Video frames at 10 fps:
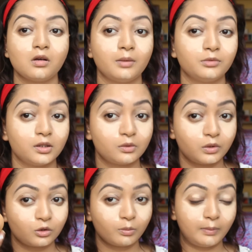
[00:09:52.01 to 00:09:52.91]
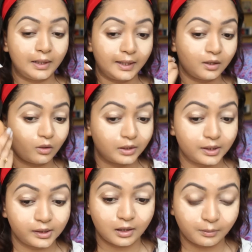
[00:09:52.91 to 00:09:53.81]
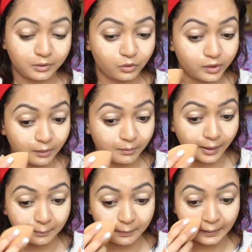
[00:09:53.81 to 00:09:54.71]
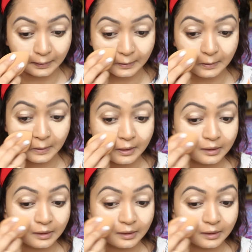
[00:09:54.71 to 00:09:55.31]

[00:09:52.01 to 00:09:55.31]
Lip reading: I'm just going to blend all this up using my blender,